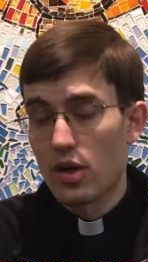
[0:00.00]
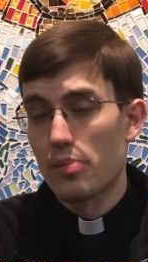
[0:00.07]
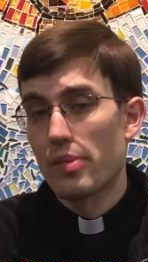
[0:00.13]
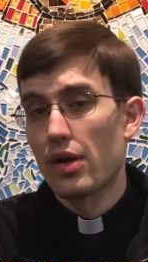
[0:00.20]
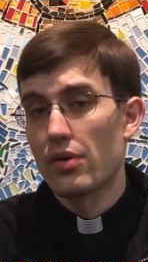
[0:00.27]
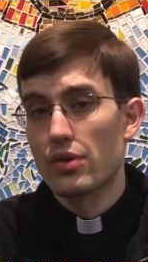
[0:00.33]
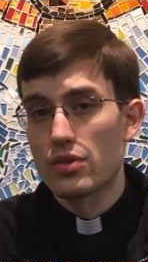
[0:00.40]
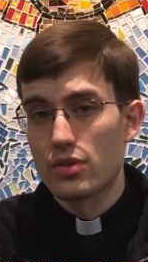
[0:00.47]
our
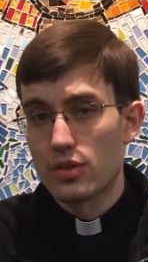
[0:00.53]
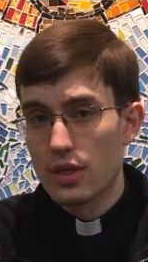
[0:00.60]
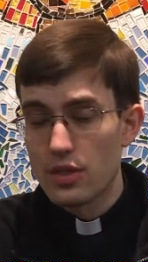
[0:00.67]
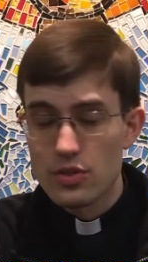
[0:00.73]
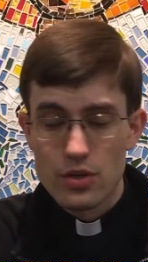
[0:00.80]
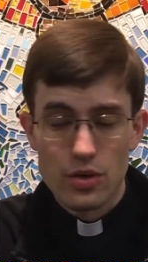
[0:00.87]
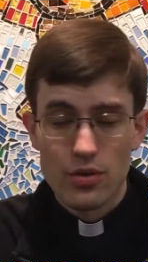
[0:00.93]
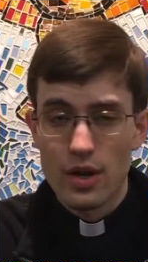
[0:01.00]
parish
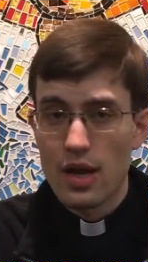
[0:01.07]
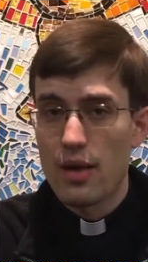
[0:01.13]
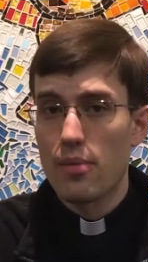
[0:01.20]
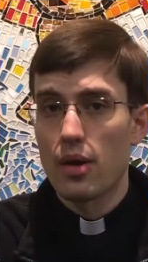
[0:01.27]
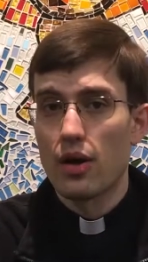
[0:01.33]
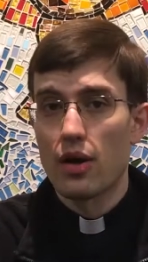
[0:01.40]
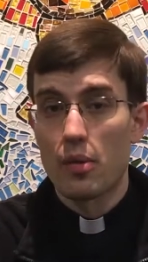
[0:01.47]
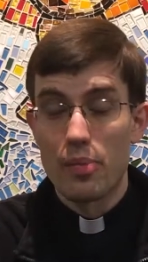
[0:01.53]
Instagram,
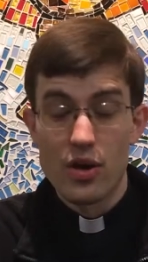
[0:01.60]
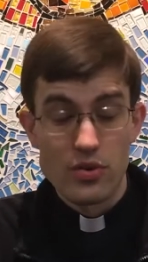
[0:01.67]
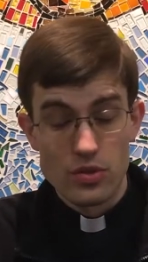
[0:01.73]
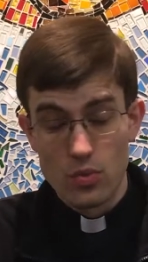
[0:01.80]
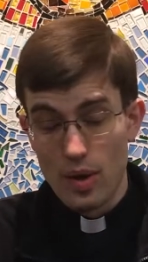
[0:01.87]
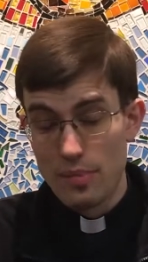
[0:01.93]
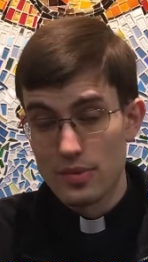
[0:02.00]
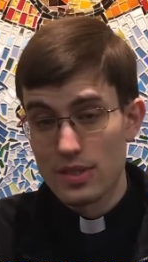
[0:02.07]
on our parish
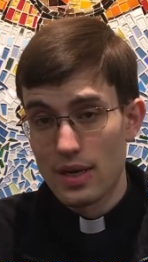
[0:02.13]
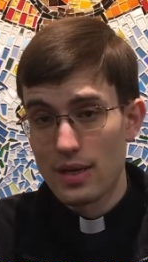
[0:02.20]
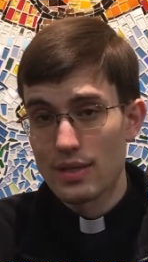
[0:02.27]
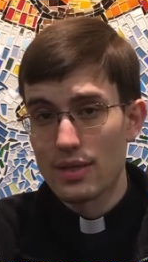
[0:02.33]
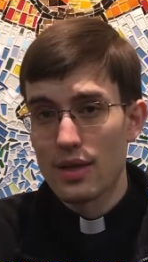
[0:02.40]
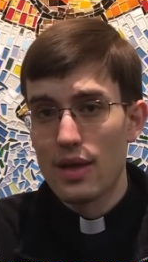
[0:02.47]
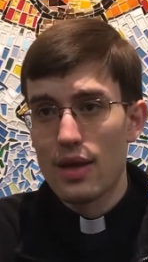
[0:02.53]
website.